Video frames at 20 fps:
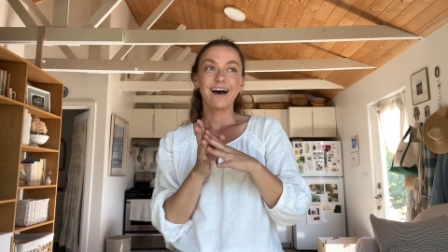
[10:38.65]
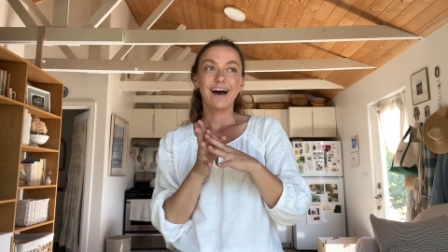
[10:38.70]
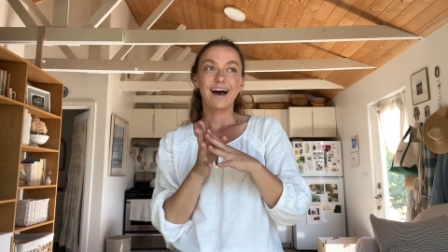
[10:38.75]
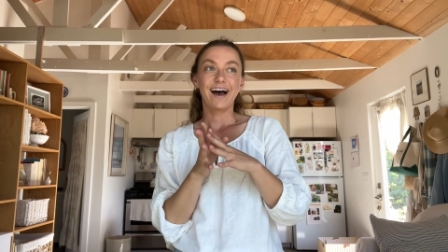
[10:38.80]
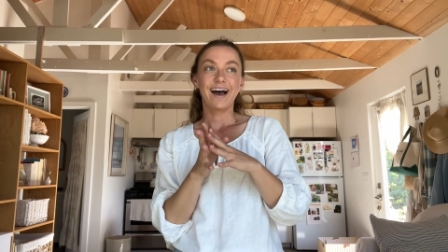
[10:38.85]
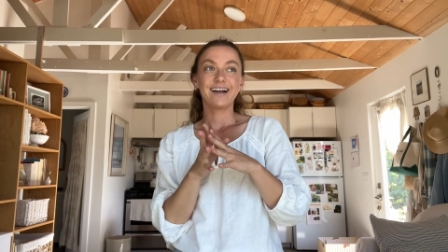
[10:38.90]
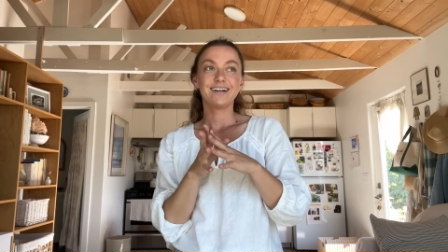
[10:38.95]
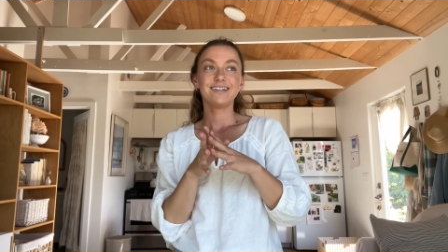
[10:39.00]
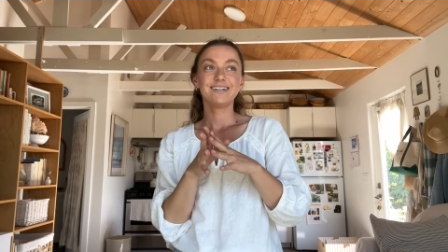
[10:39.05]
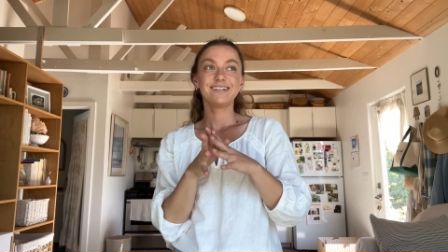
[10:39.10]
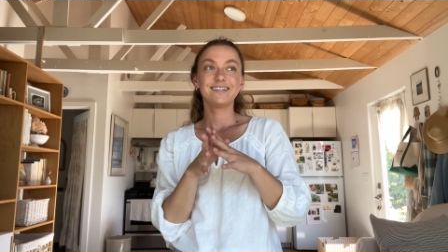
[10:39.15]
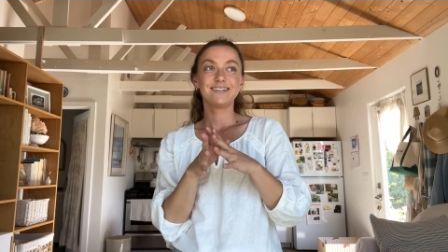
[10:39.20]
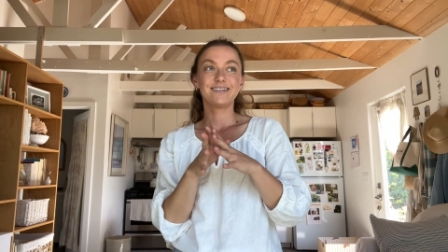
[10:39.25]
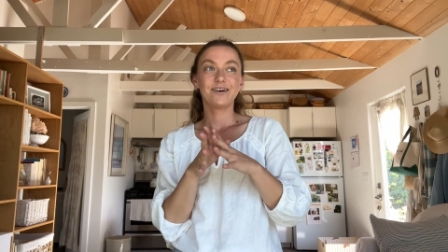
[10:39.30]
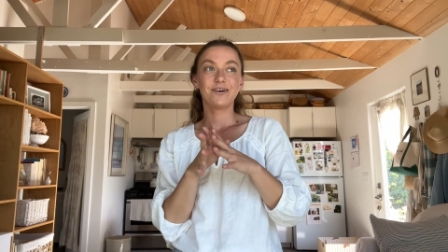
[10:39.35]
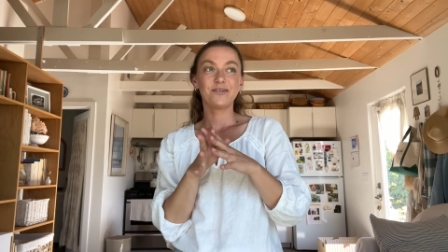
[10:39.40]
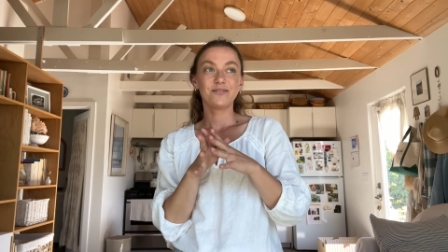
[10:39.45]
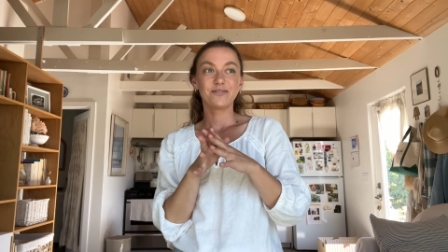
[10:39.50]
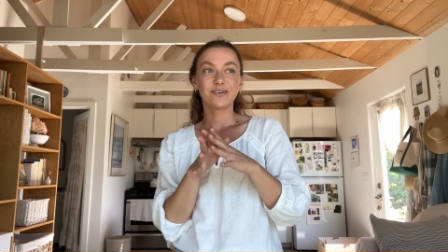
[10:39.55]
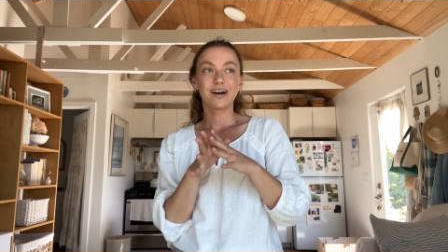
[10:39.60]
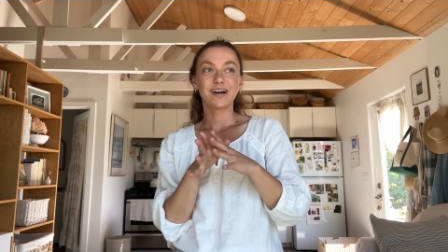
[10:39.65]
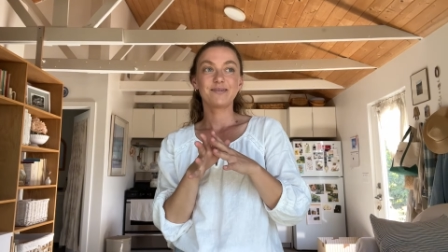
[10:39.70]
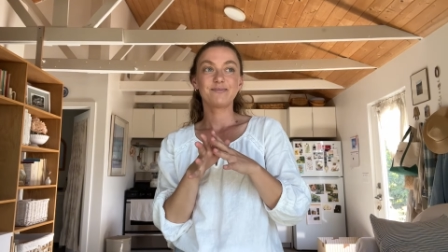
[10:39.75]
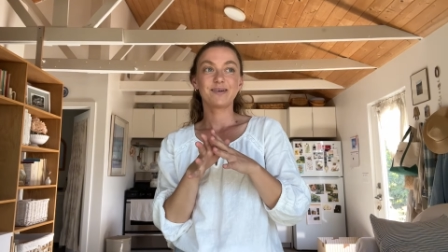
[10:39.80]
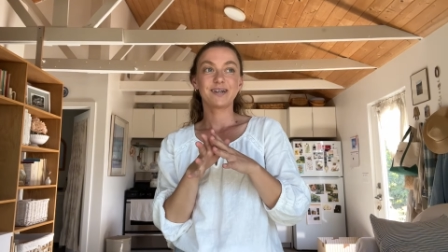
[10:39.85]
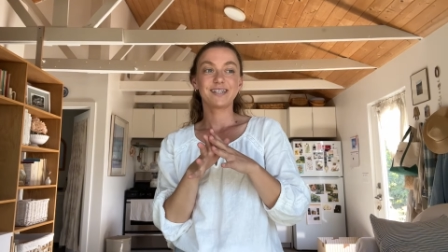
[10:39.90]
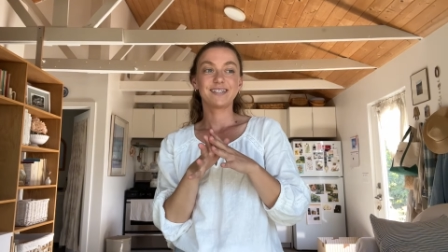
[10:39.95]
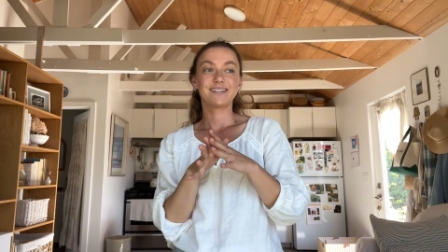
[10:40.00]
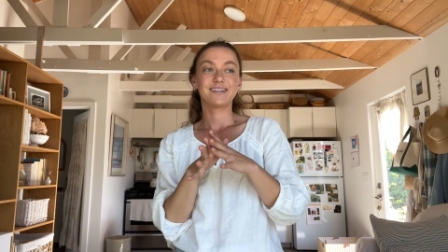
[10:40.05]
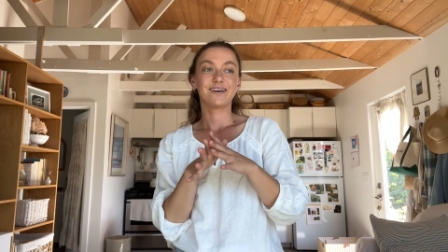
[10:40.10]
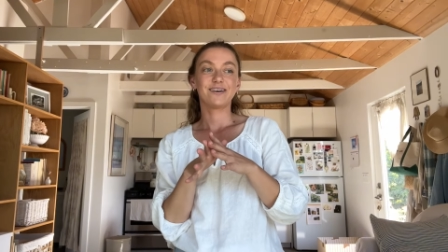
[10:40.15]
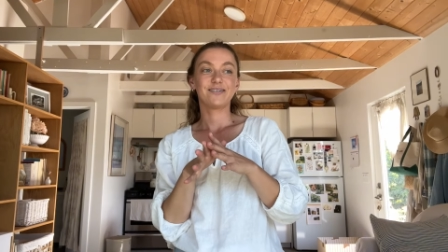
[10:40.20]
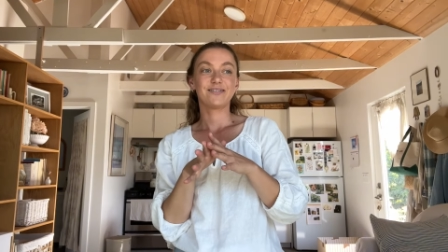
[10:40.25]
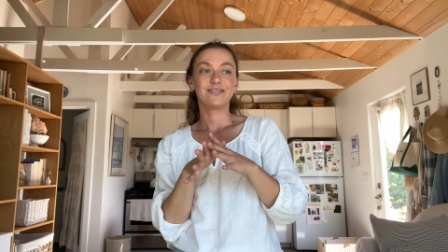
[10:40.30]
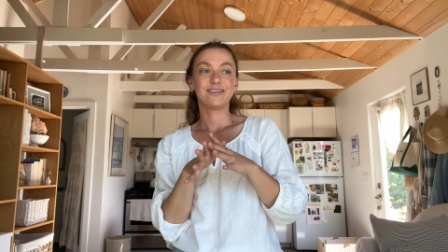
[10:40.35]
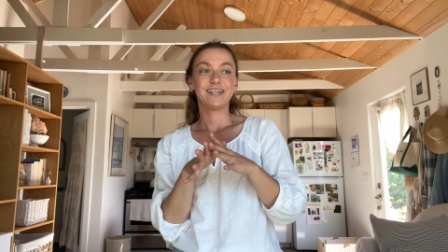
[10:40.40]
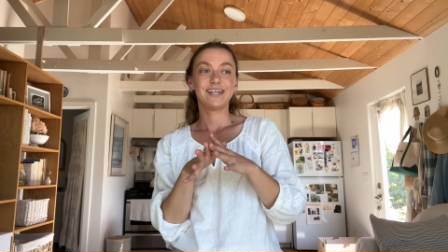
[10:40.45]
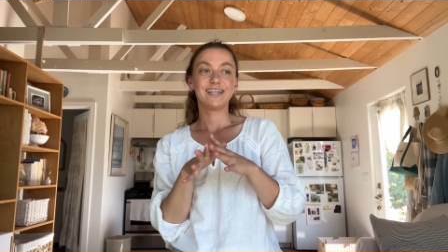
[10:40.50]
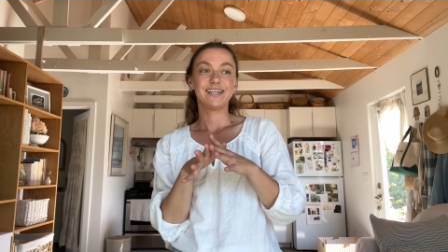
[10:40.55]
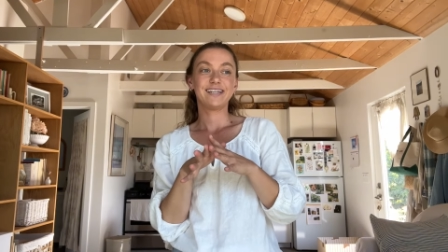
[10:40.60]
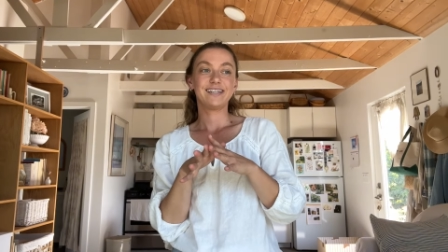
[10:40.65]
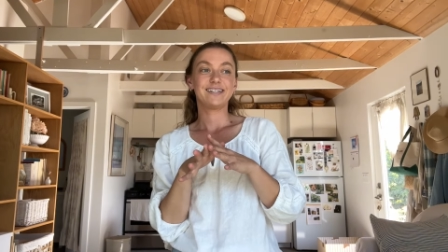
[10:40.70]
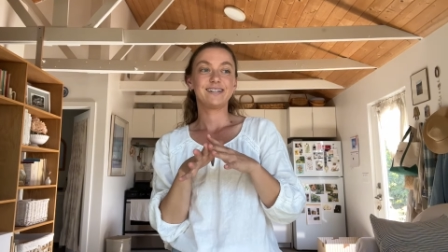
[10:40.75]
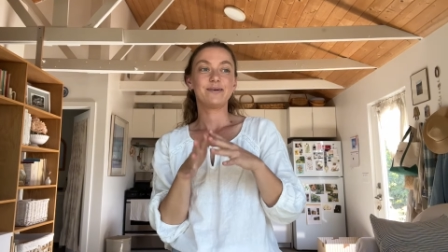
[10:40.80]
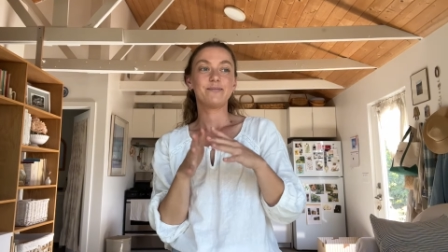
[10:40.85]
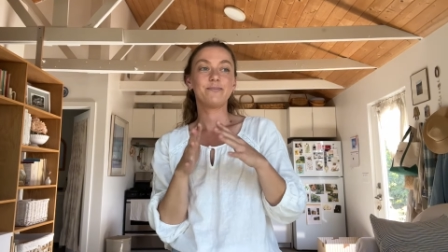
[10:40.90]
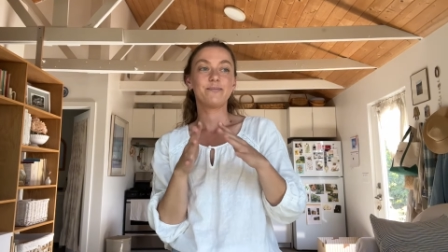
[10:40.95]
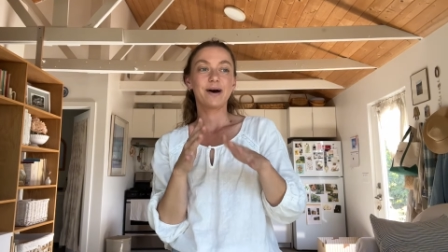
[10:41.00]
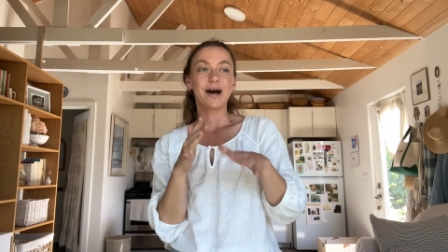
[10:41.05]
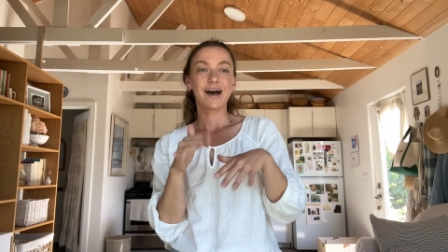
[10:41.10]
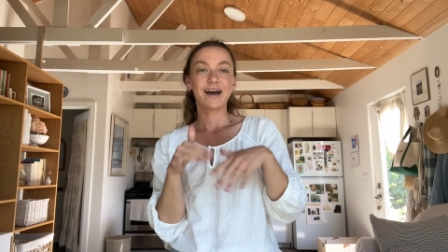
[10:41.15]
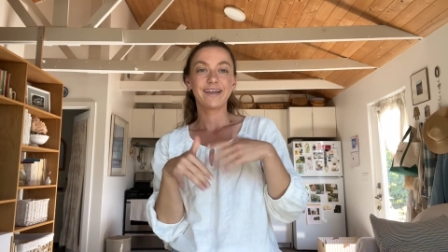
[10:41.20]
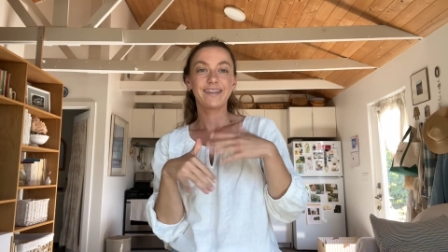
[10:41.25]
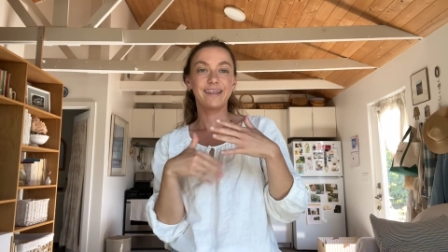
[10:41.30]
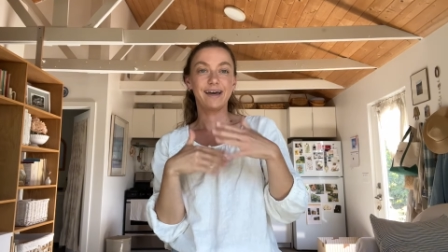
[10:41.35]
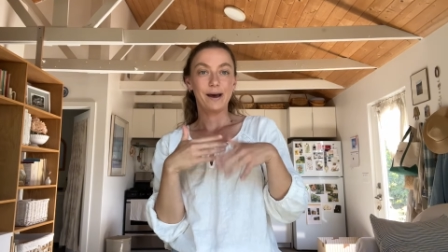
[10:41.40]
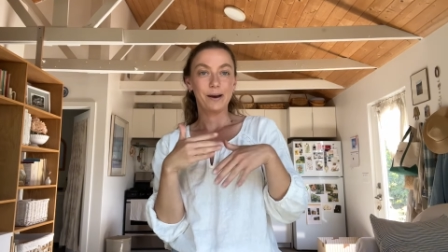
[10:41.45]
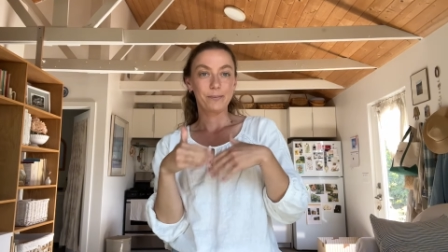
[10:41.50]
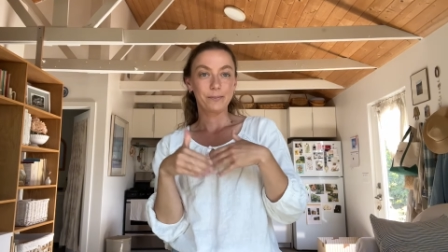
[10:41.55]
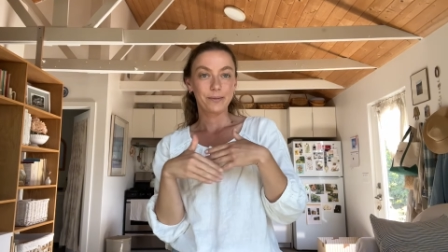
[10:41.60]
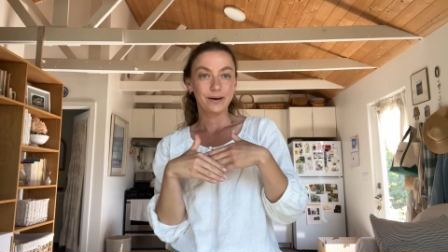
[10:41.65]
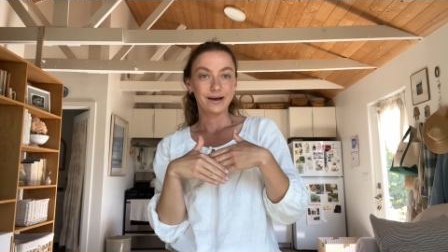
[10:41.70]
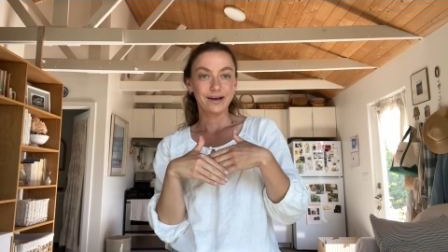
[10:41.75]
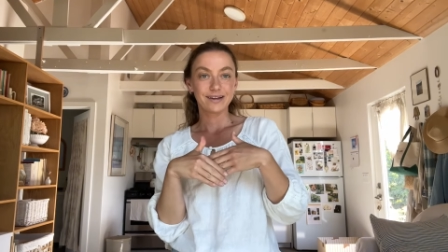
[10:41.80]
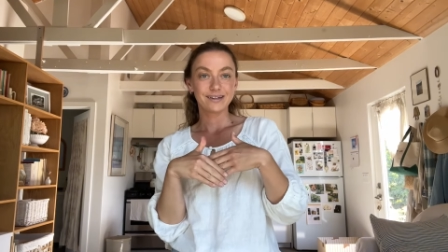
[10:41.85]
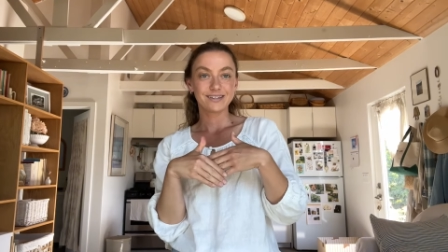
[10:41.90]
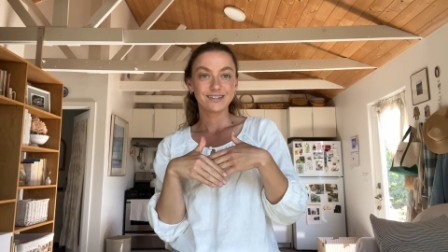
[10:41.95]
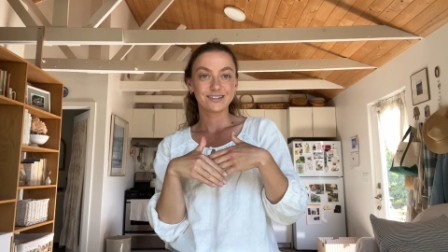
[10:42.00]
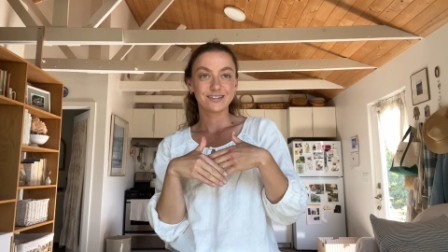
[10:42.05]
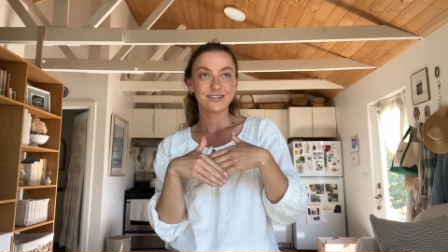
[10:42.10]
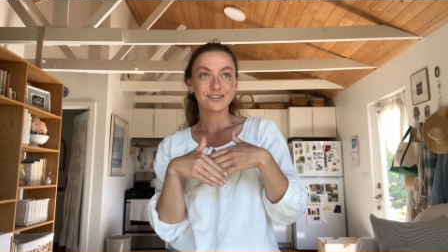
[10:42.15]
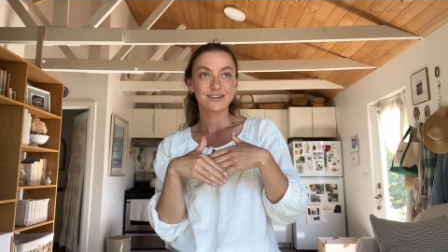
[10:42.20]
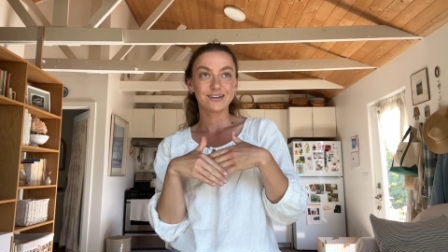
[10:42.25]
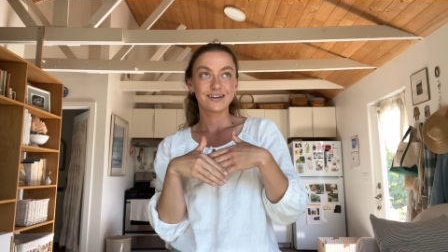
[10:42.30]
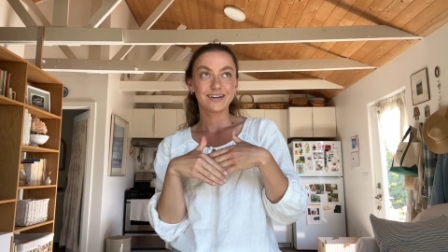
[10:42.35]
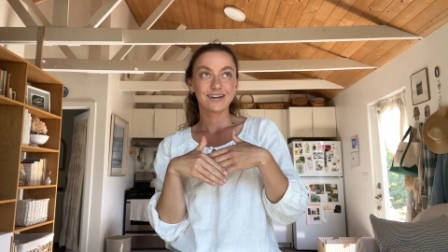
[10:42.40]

I just don't find myself needing to buy that much